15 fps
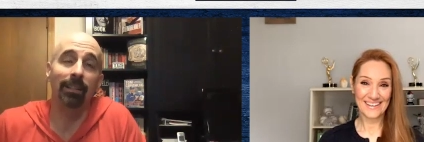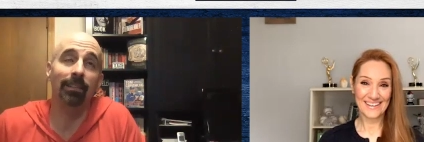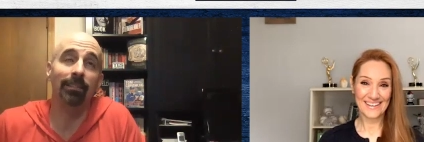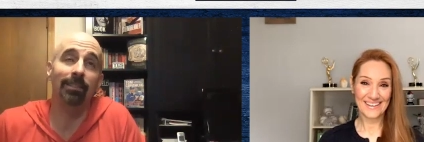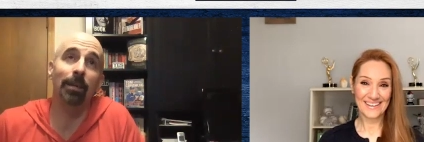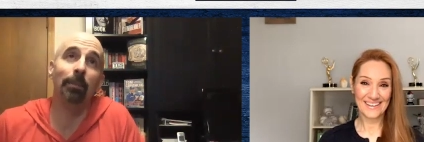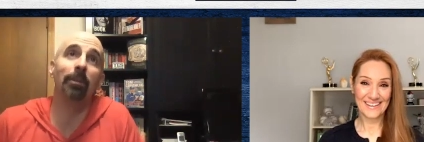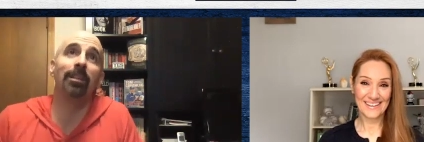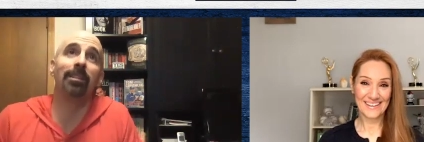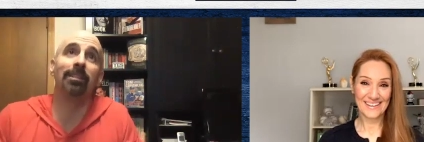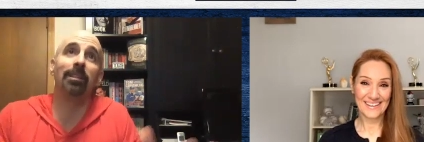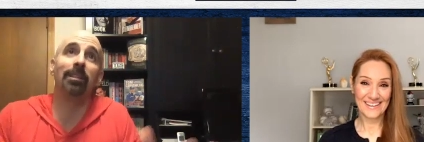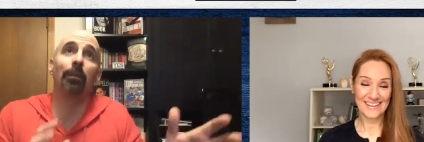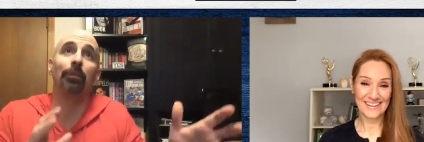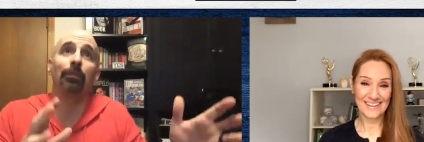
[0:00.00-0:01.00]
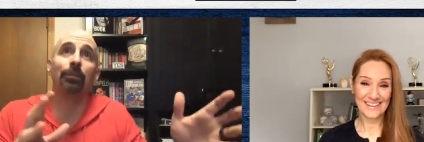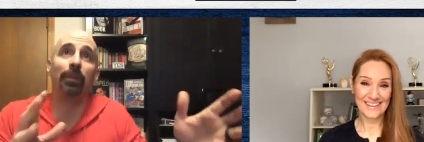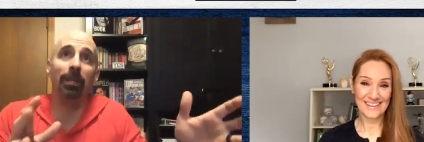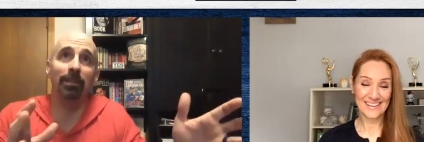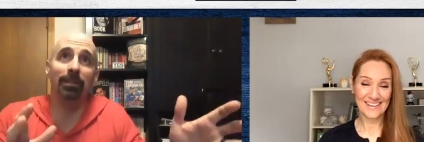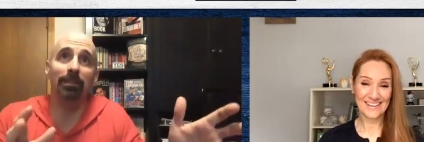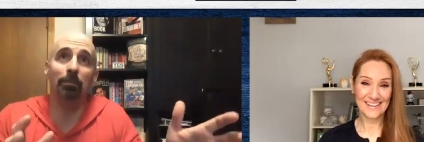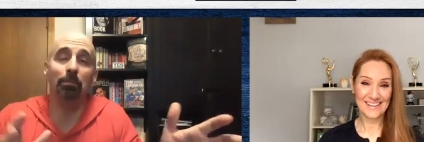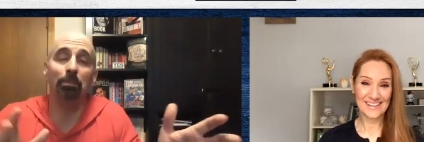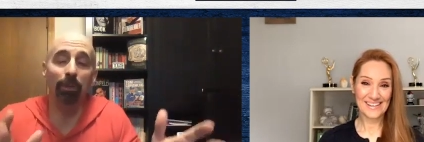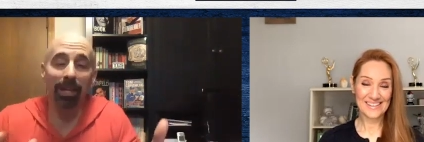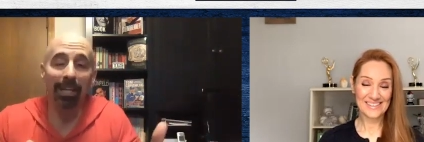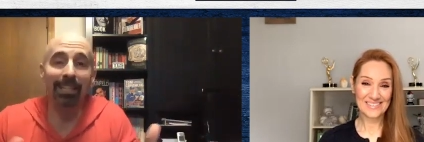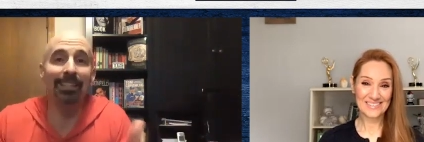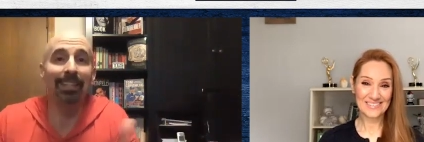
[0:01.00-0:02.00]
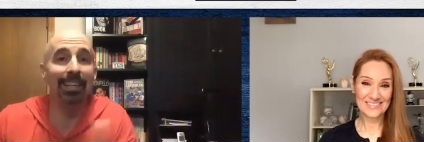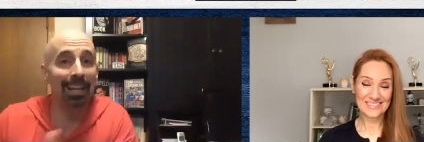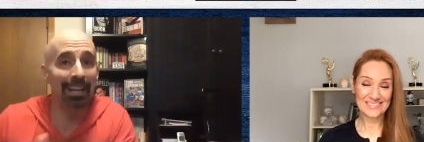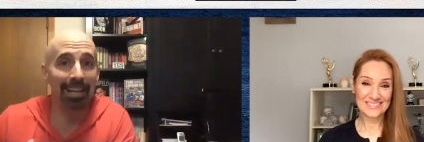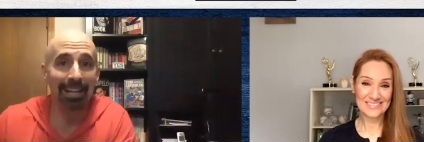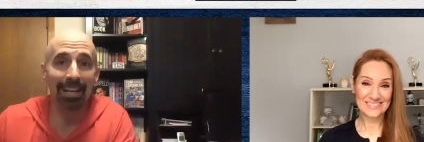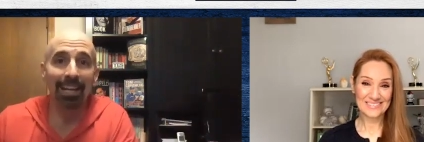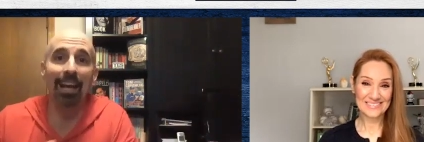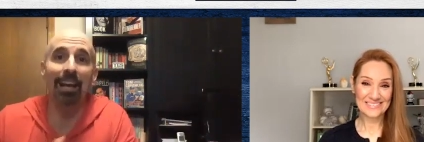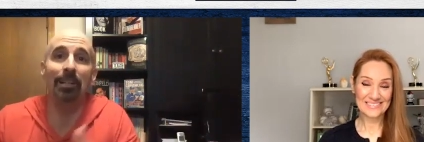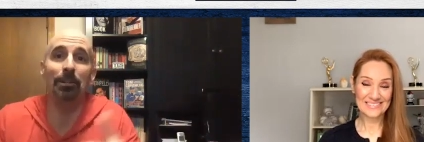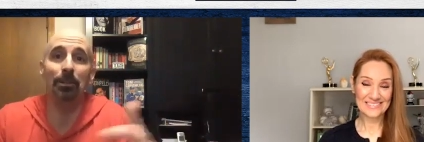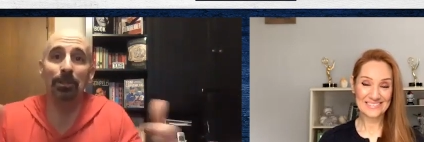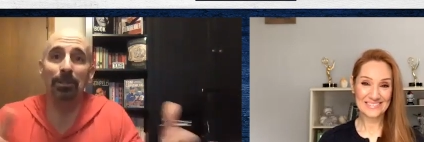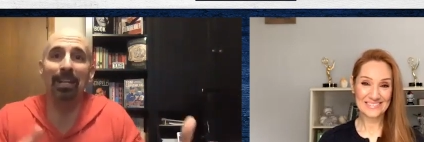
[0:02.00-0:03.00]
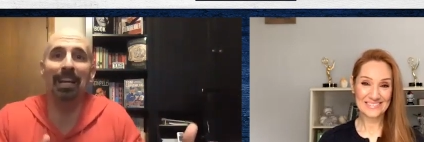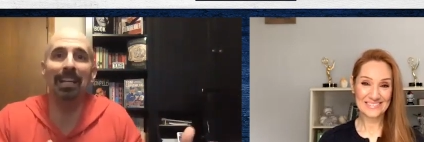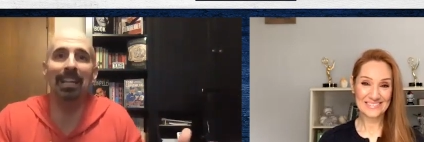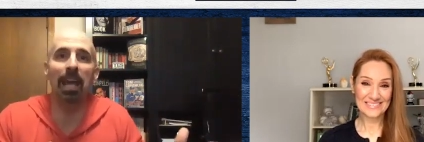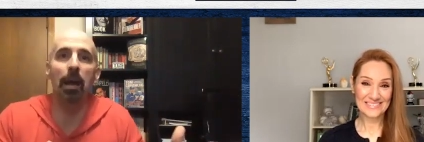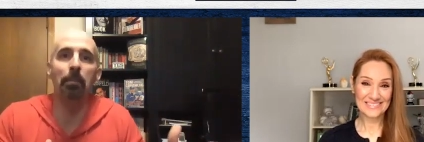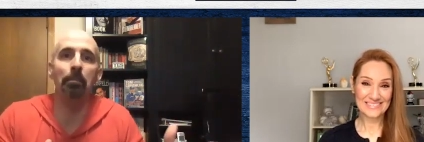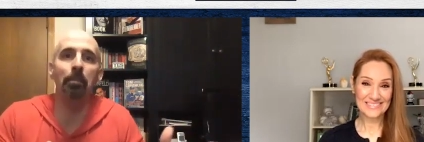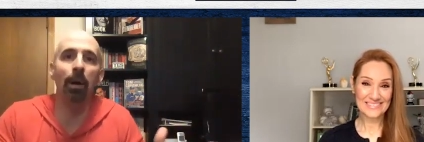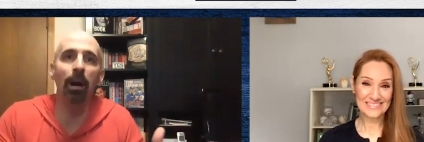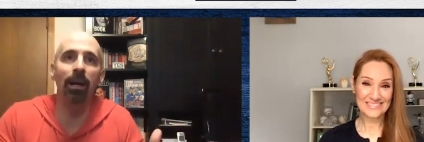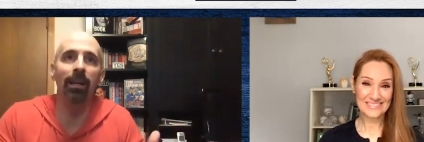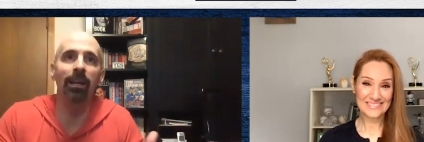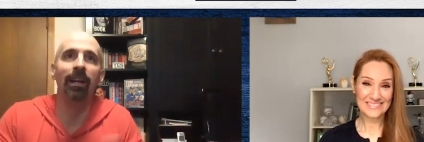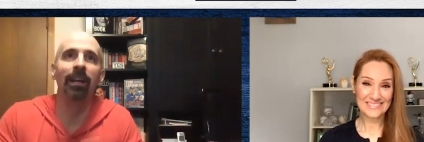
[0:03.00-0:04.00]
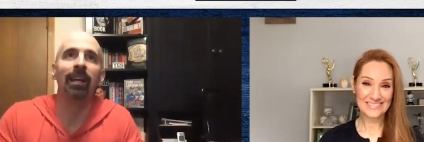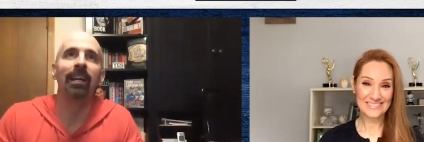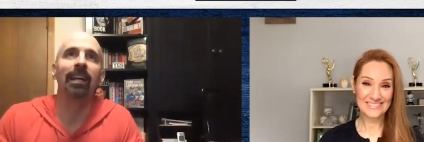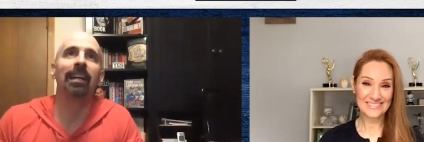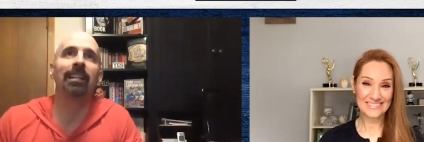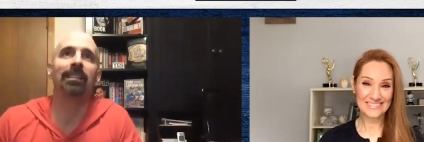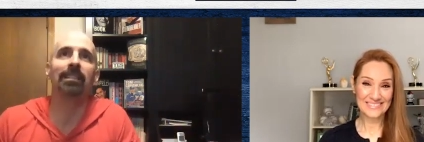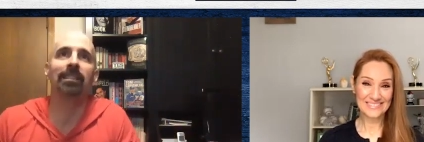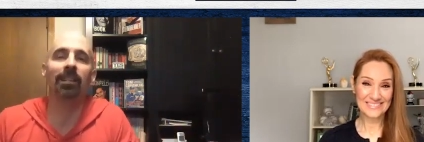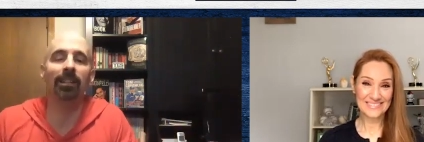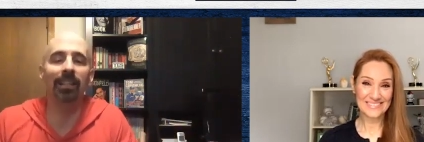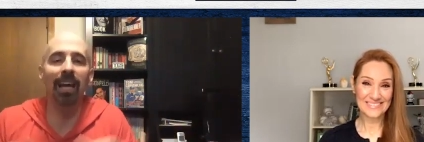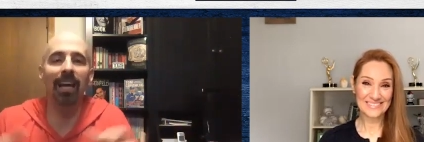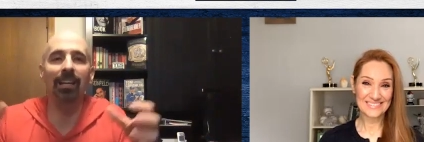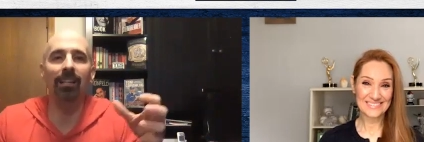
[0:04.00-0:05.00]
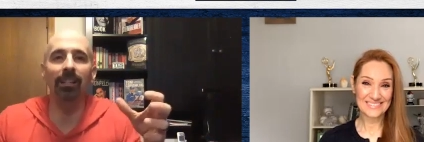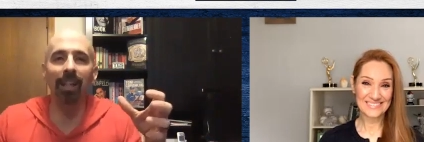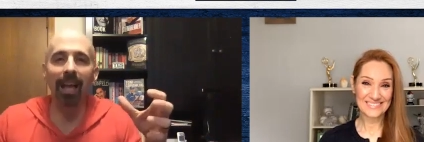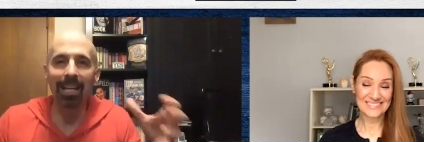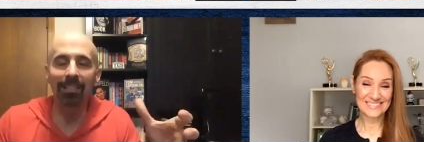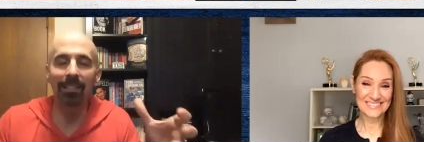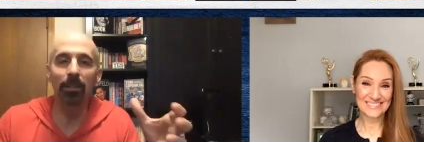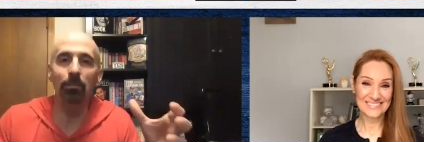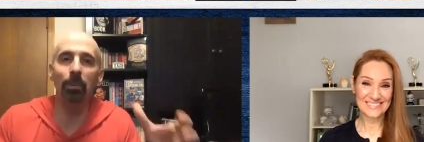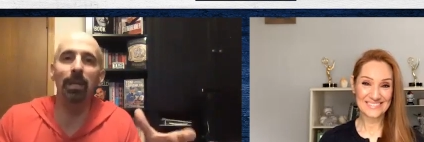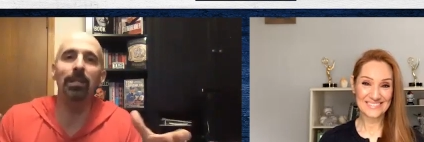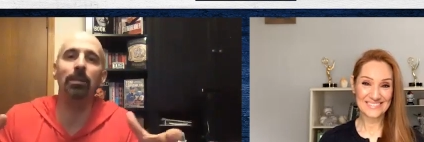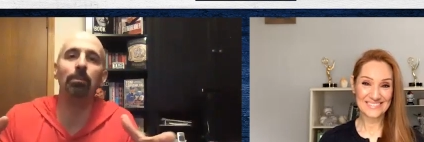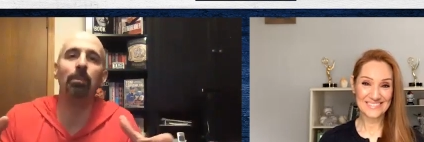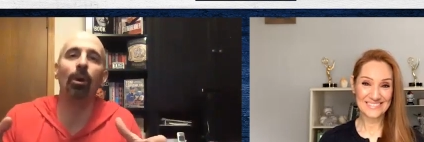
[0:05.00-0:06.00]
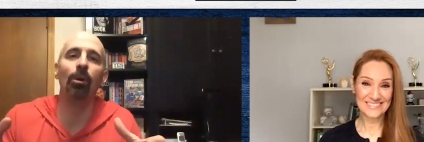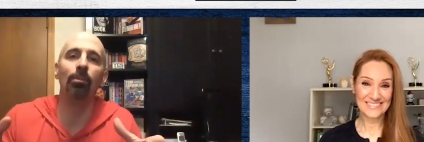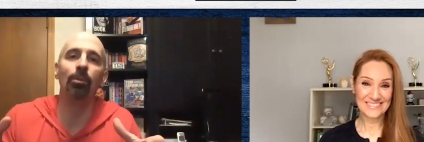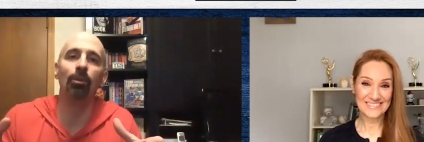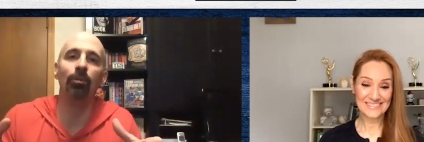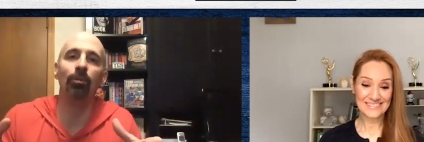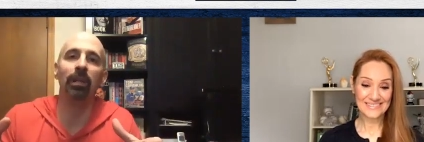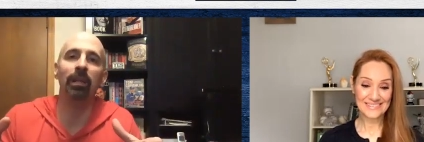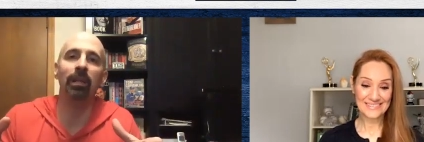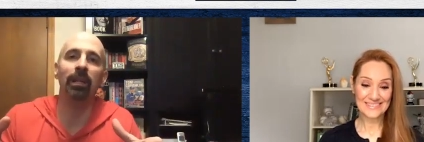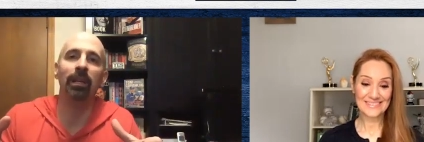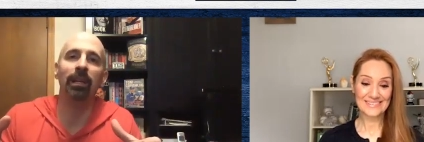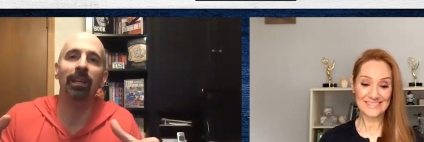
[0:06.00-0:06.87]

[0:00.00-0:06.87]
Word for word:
Speaker 1: Some of the stuff doesn't play today, and I understand that, but it's still that classic baseball movie